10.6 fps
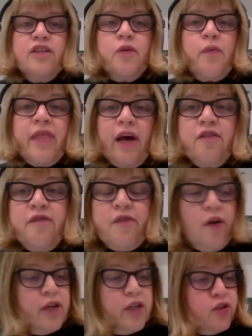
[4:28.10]
So without
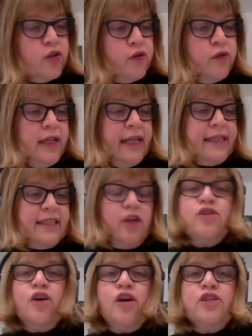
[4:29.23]
further ado, let us now
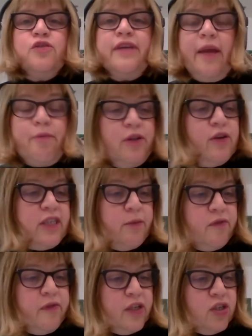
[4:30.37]
turn to Gabriel
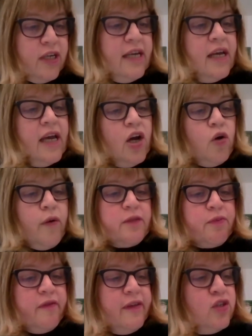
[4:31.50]
Josipovici, who I was
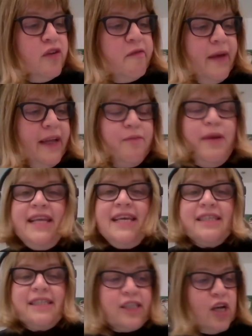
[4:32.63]
privileged to have met many
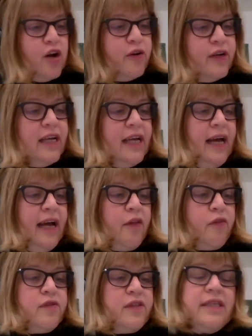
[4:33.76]
years ago
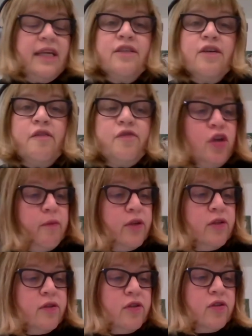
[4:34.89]
through the Center of
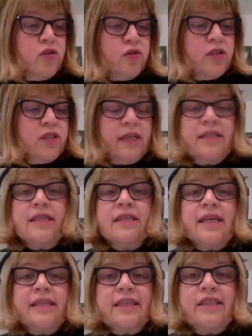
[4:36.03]
German Jewish Studies at
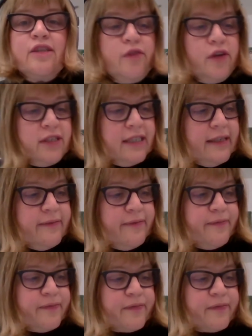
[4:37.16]
Sussex University.